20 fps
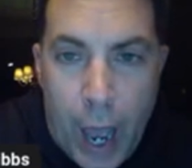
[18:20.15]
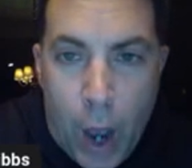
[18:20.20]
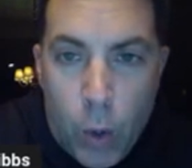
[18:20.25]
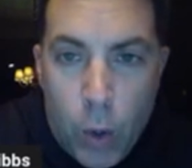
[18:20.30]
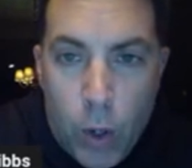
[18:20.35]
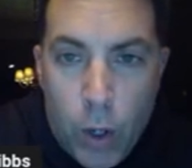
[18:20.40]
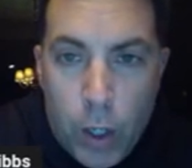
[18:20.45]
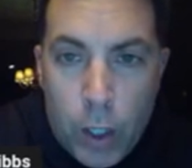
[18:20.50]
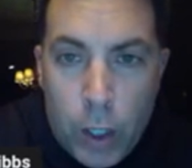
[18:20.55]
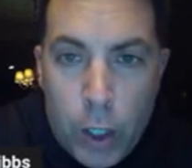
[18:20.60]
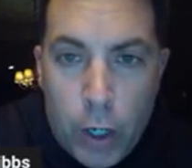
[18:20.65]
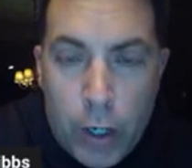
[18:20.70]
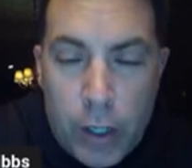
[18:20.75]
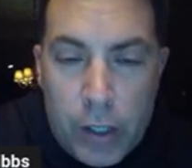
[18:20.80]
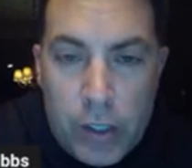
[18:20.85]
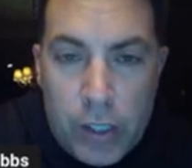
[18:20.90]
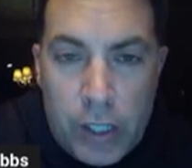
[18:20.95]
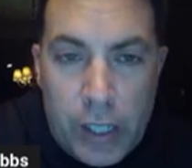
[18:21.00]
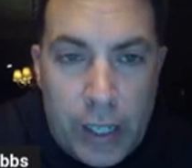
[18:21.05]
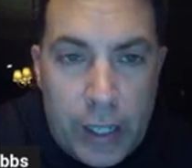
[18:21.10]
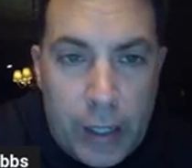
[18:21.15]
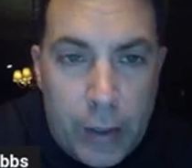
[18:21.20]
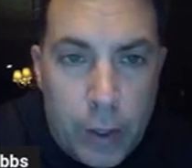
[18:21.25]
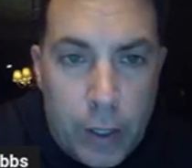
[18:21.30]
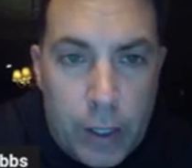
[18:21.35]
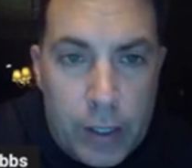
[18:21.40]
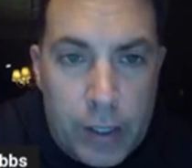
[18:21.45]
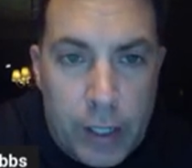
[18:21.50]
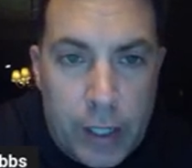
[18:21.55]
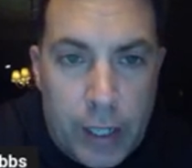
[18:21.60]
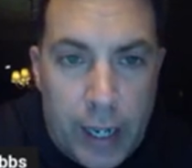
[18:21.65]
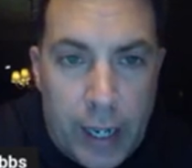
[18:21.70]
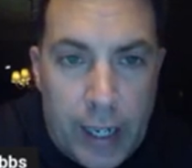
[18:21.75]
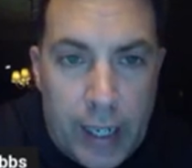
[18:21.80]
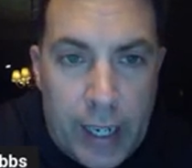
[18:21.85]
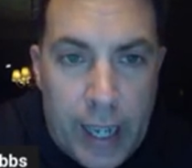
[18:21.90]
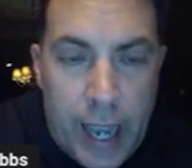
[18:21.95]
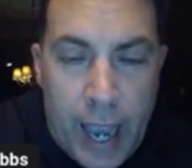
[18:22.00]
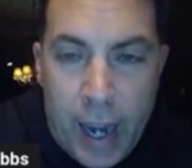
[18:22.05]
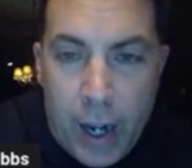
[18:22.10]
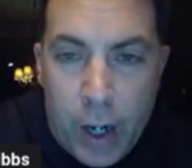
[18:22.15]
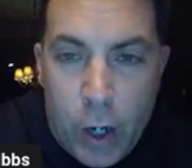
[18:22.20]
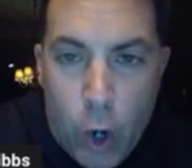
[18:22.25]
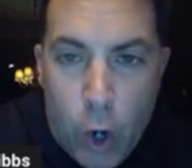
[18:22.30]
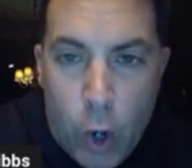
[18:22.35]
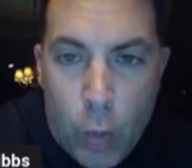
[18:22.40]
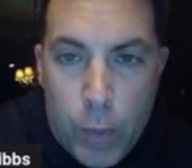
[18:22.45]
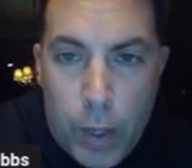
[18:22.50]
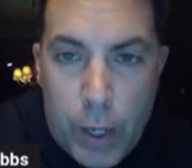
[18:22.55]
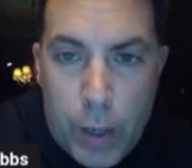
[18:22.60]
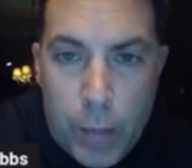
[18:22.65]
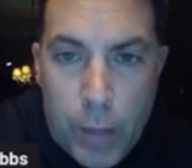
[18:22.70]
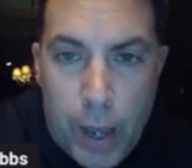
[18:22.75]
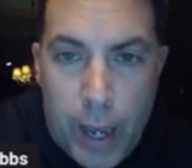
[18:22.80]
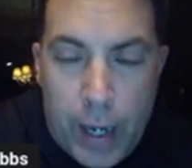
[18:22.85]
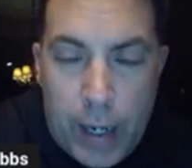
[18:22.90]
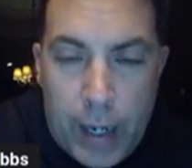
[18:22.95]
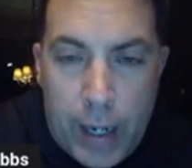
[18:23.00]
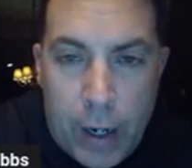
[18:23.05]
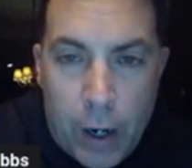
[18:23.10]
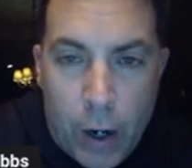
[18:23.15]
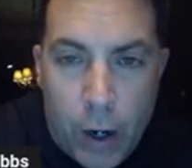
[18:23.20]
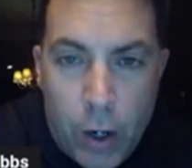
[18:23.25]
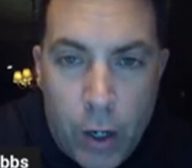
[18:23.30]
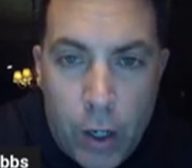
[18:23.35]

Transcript: You're going to see you're going to see an Indiana call being made here.